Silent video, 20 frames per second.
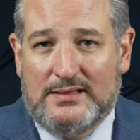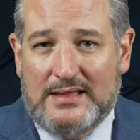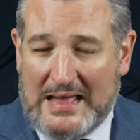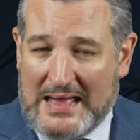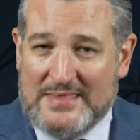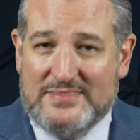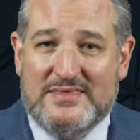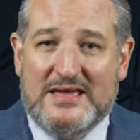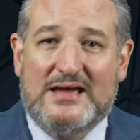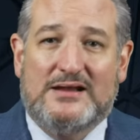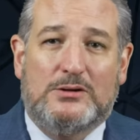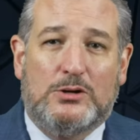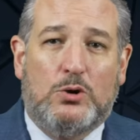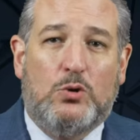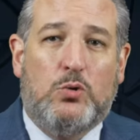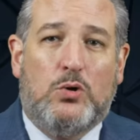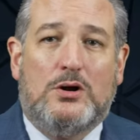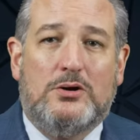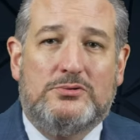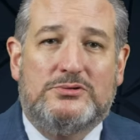and that,
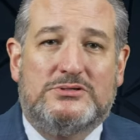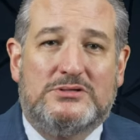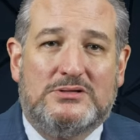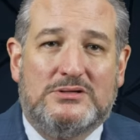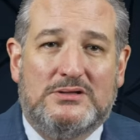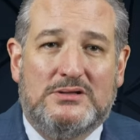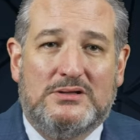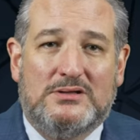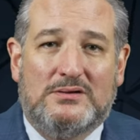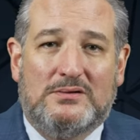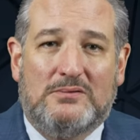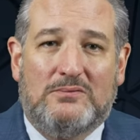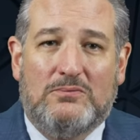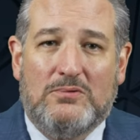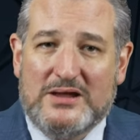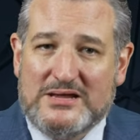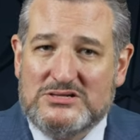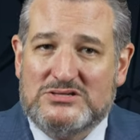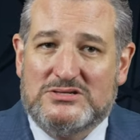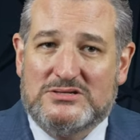quote,
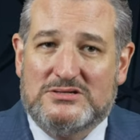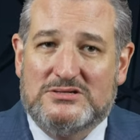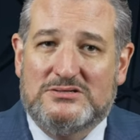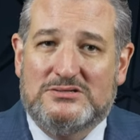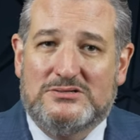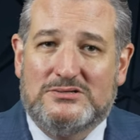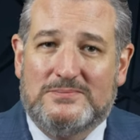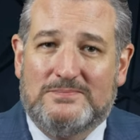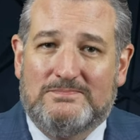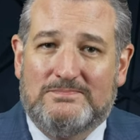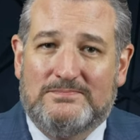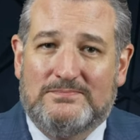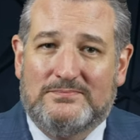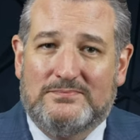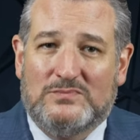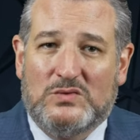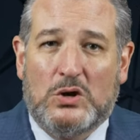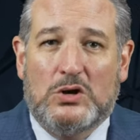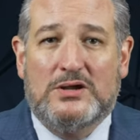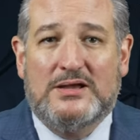races
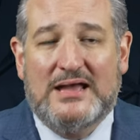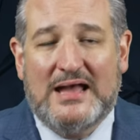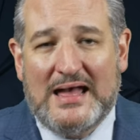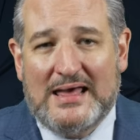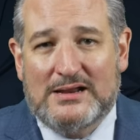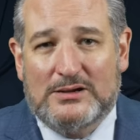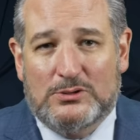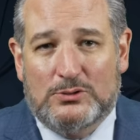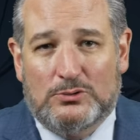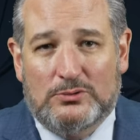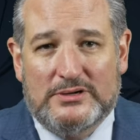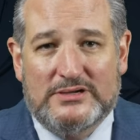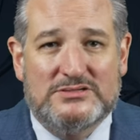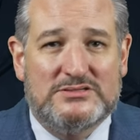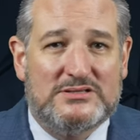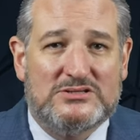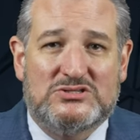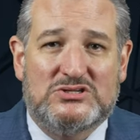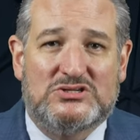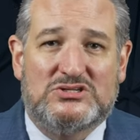are categories
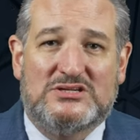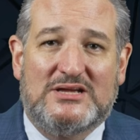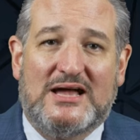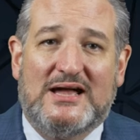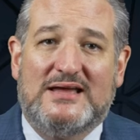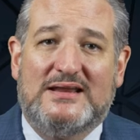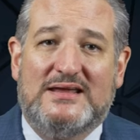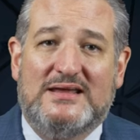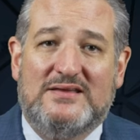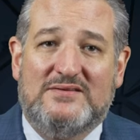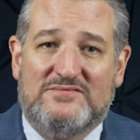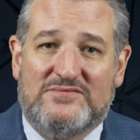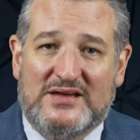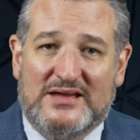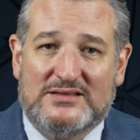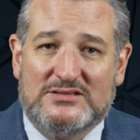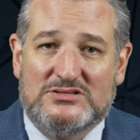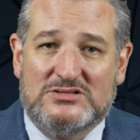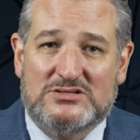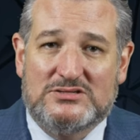that society
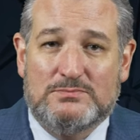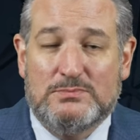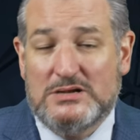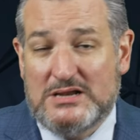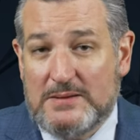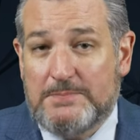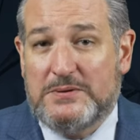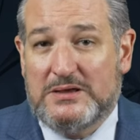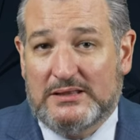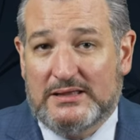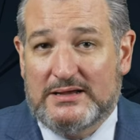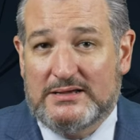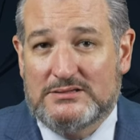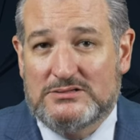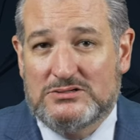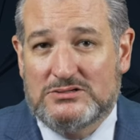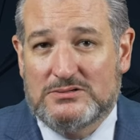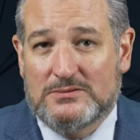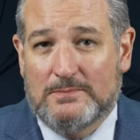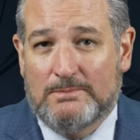invents,
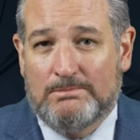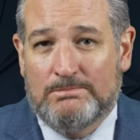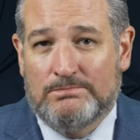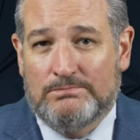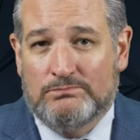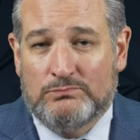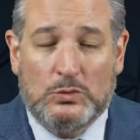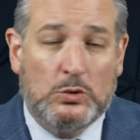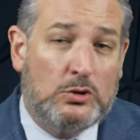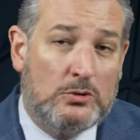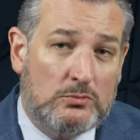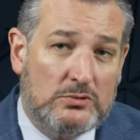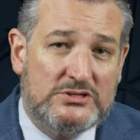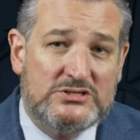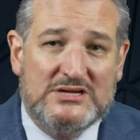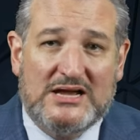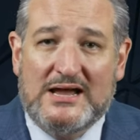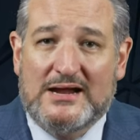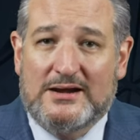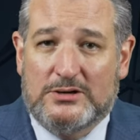manipulates, or
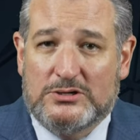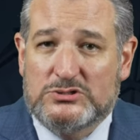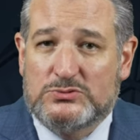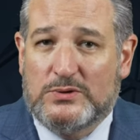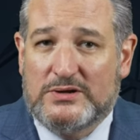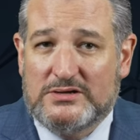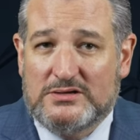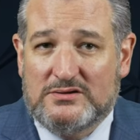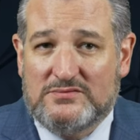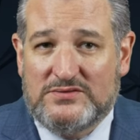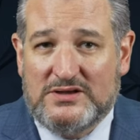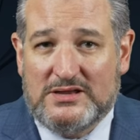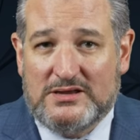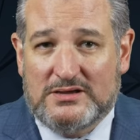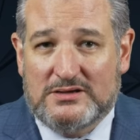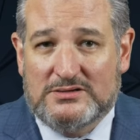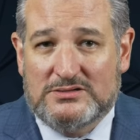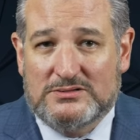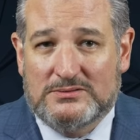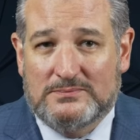retires when
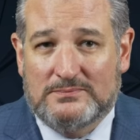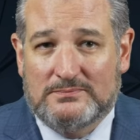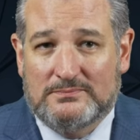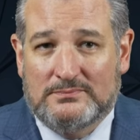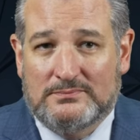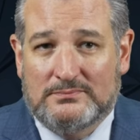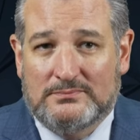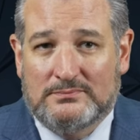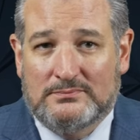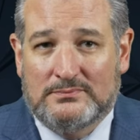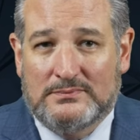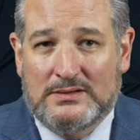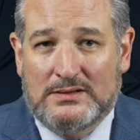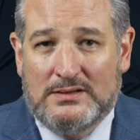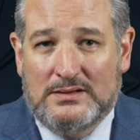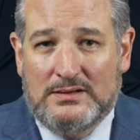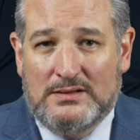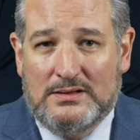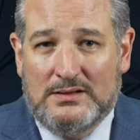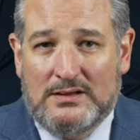convenient.
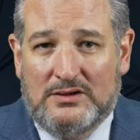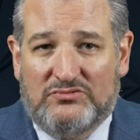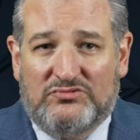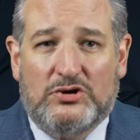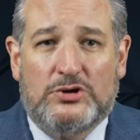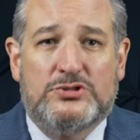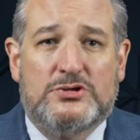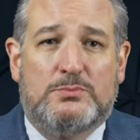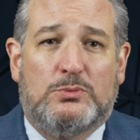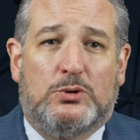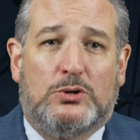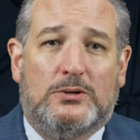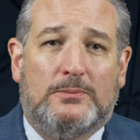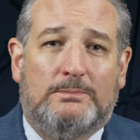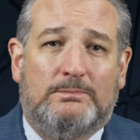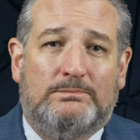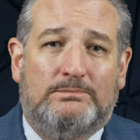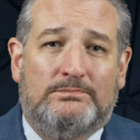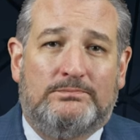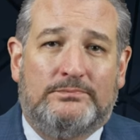Furthermore,
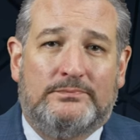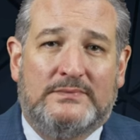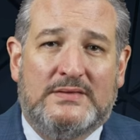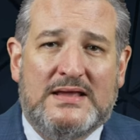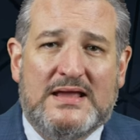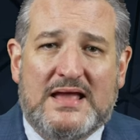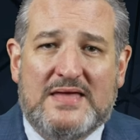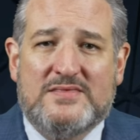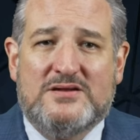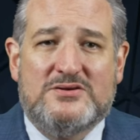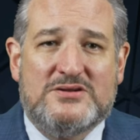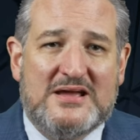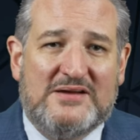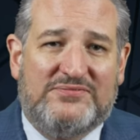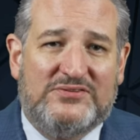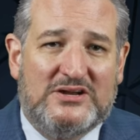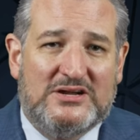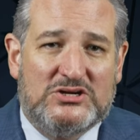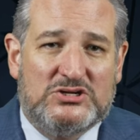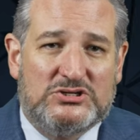in their
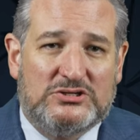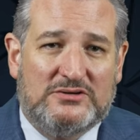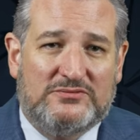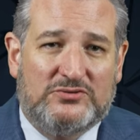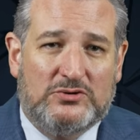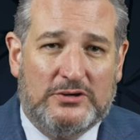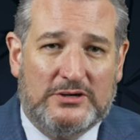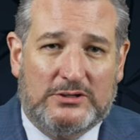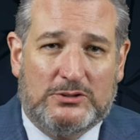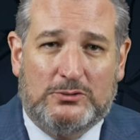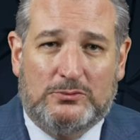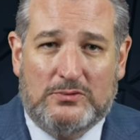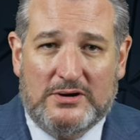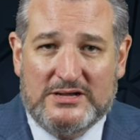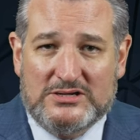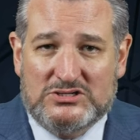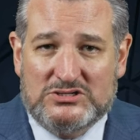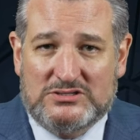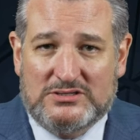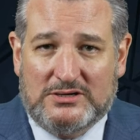definition of critical
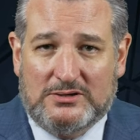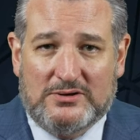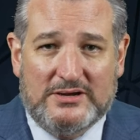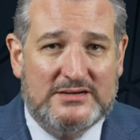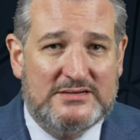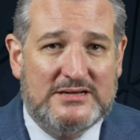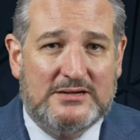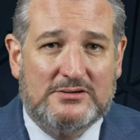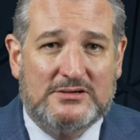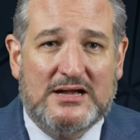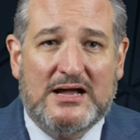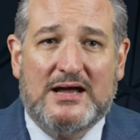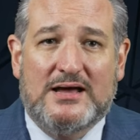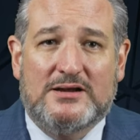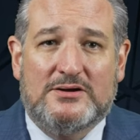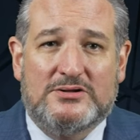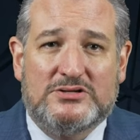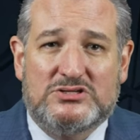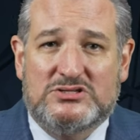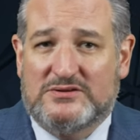race theory,
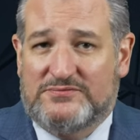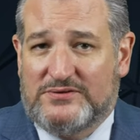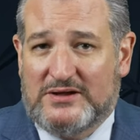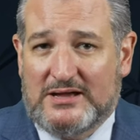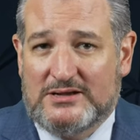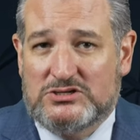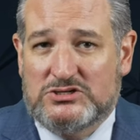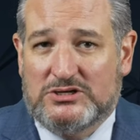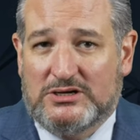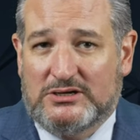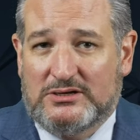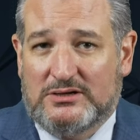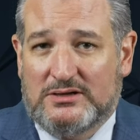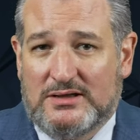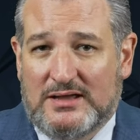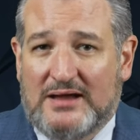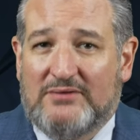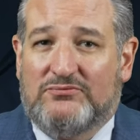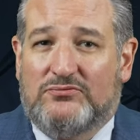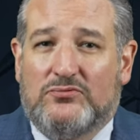Delgado and Stefancic
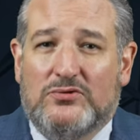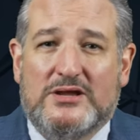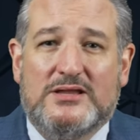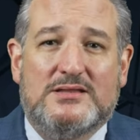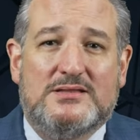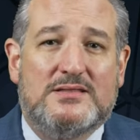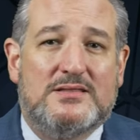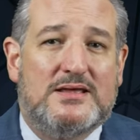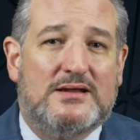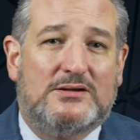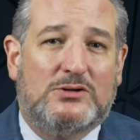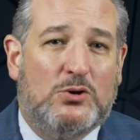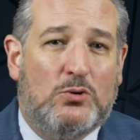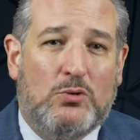have written that,